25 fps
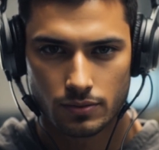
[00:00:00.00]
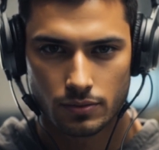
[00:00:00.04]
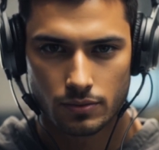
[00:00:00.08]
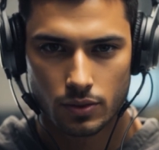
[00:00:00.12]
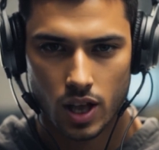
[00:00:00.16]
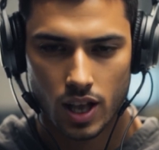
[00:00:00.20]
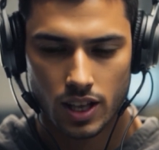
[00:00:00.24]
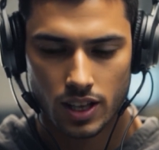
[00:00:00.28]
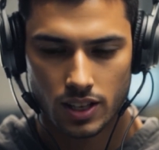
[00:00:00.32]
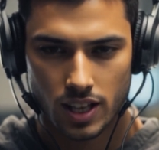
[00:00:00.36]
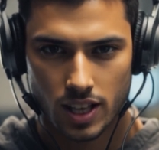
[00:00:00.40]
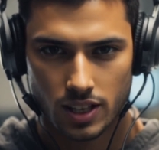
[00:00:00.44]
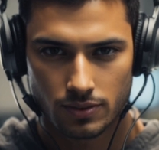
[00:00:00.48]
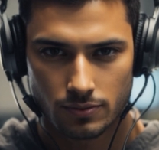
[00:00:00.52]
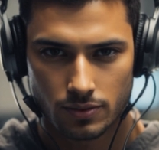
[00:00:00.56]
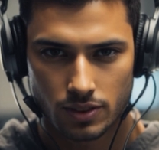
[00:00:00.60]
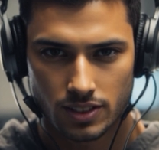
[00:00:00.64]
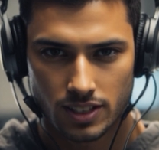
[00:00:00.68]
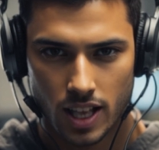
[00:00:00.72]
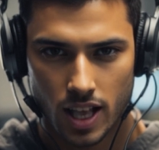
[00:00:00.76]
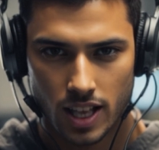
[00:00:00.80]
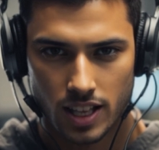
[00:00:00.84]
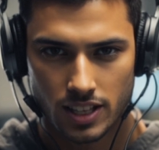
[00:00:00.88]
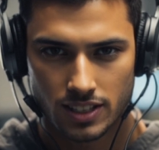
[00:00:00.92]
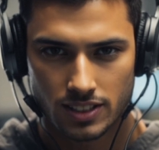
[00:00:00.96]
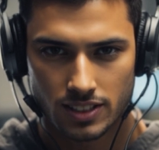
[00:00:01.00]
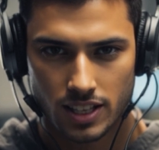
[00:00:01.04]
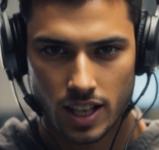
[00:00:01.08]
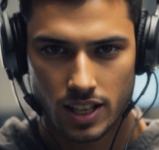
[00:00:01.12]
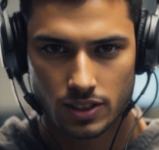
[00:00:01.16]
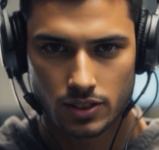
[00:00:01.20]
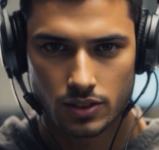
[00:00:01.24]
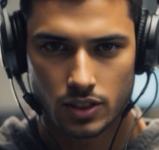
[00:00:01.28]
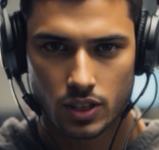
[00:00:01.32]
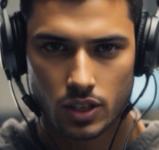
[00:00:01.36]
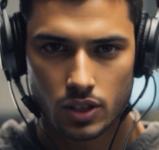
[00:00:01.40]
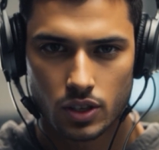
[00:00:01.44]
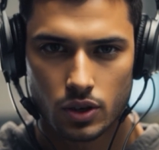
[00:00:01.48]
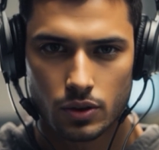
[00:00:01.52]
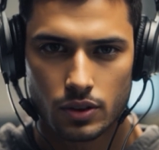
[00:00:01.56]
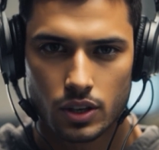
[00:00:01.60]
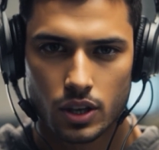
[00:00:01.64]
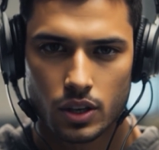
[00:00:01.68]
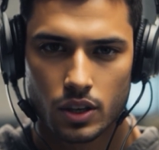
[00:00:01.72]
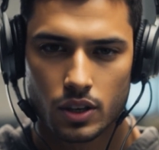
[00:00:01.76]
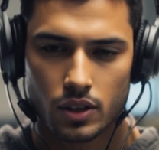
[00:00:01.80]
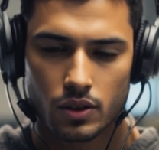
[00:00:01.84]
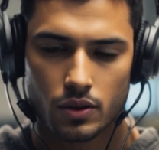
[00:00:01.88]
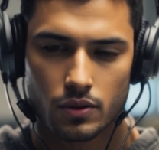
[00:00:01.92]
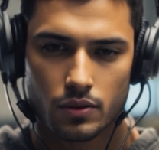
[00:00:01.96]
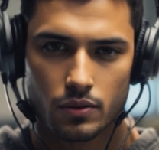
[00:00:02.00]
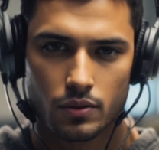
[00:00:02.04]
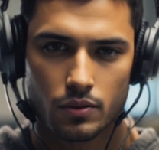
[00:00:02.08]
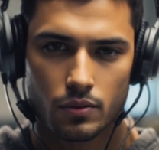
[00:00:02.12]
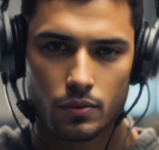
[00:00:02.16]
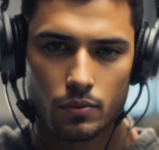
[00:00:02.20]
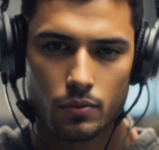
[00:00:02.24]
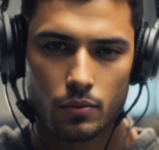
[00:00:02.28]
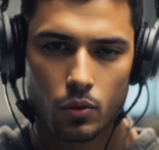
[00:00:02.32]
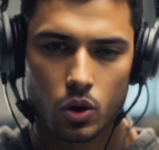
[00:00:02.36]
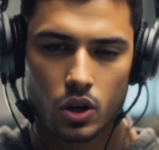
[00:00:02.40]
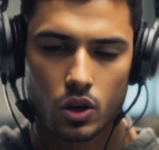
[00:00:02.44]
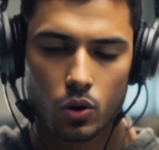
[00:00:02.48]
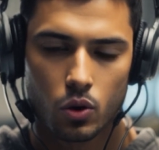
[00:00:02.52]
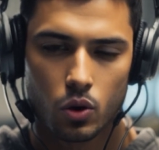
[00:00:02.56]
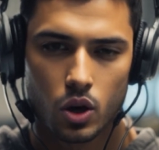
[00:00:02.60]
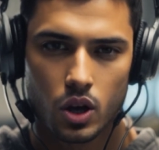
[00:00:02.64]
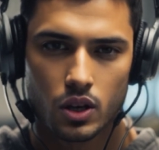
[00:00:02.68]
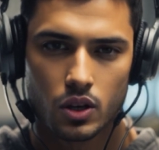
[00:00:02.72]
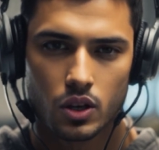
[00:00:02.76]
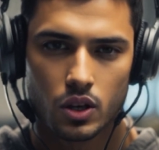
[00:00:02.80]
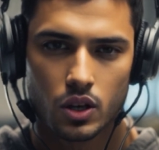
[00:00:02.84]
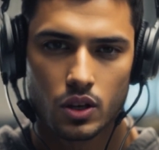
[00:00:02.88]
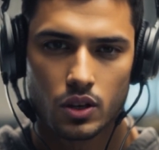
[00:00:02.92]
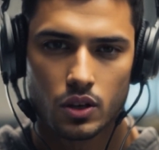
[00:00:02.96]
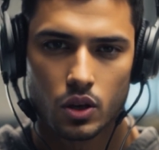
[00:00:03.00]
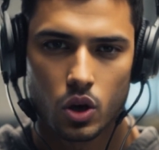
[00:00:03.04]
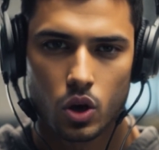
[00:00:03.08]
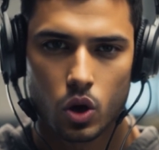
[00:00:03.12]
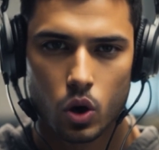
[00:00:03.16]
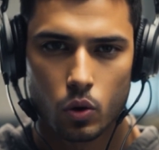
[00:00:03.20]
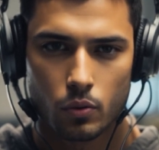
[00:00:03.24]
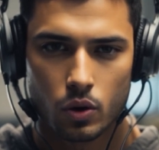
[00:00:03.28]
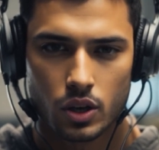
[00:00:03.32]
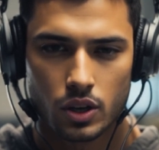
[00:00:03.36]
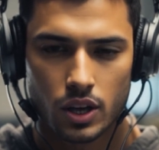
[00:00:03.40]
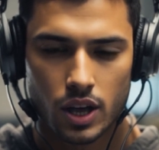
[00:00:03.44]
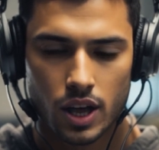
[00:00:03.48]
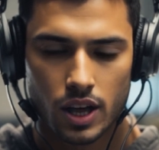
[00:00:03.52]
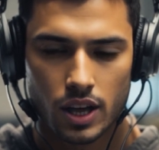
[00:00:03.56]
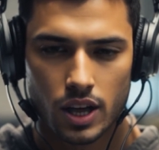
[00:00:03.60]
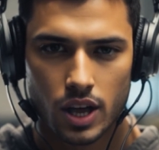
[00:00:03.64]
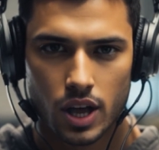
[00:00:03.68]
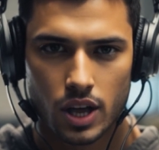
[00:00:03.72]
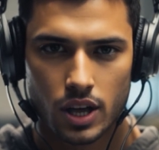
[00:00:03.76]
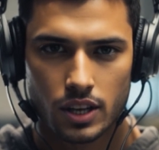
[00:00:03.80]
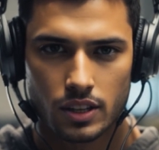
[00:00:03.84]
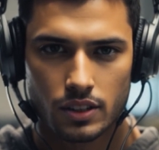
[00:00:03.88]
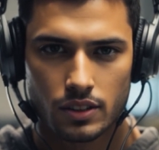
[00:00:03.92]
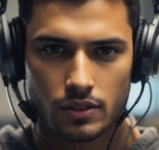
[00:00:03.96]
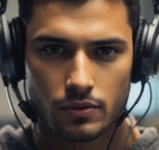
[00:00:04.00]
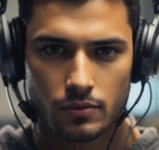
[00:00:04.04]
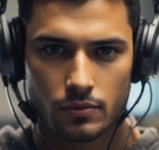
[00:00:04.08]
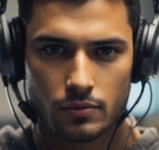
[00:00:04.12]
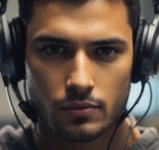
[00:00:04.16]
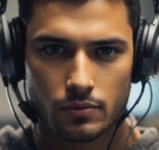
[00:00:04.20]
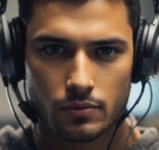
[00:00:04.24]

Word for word: My name is Alexander Irving, but you can just call me AI.